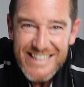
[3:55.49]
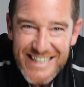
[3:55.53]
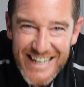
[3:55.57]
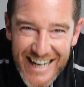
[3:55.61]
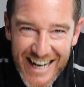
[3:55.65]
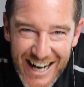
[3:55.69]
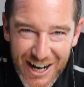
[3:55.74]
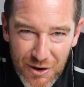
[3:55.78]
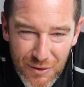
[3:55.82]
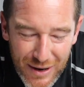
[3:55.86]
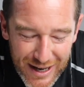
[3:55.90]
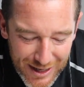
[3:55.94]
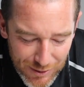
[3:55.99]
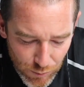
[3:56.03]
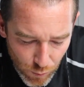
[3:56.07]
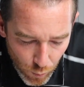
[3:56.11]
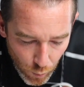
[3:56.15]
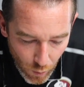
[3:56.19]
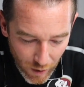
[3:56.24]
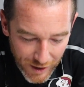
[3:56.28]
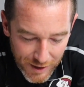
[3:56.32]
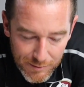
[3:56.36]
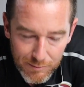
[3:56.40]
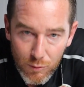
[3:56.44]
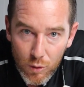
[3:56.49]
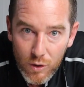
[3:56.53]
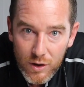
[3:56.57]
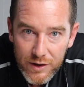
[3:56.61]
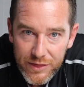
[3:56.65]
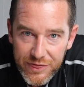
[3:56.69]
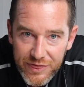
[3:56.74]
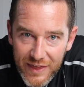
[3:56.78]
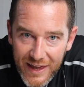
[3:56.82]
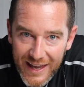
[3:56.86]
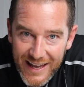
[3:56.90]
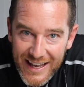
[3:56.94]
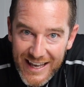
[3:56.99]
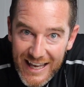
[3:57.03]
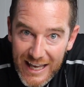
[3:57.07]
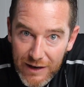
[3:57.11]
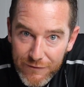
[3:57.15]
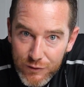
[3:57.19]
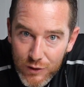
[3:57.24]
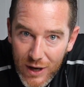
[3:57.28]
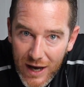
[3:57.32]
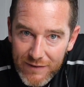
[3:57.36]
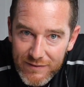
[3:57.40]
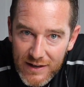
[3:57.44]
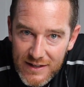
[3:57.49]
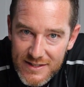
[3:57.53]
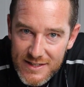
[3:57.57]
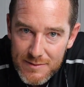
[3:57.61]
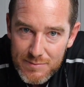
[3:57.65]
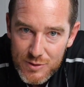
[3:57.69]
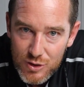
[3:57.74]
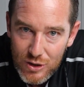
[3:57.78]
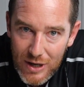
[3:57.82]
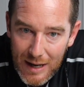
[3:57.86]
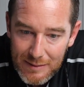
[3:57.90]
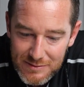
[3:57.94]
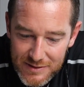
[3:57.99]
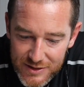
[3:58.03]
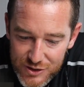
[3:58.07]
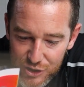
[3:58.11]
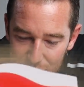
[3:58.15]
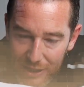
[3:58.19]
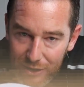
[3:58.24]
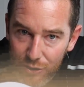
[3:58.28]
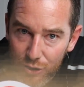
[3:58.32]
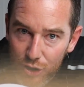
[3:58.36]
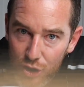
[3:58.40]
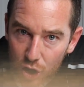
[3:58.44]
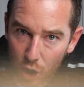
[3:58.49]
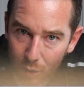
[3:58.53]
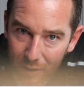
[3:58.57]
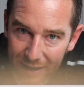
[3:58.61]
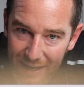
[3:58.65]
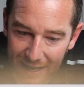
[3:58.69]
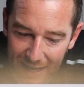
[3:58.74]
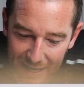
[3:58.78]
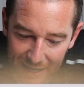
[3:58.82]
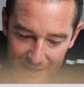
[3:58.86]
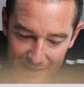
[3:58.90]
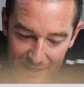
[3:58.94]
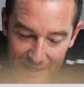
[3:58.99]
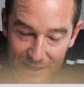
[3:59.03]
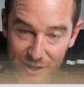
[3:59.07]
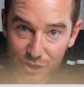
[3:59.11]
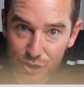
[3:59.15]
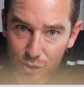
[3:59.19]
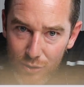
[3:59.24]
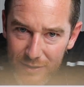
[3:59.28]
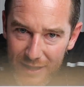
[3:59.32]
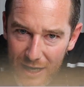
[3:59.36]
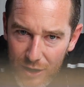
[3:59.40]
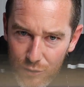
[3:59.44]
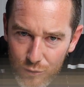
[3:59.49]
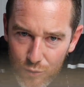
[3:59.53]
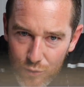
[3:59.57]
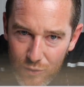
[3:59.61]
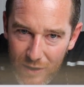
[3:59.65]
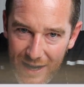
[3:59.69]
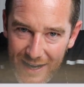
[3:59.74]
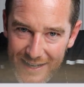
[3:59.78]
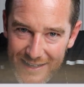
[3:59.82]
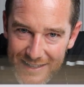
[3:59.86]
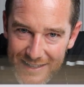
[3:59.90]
Oh, and one more thing. If you have not subscribed to the channel, go ahead and do that right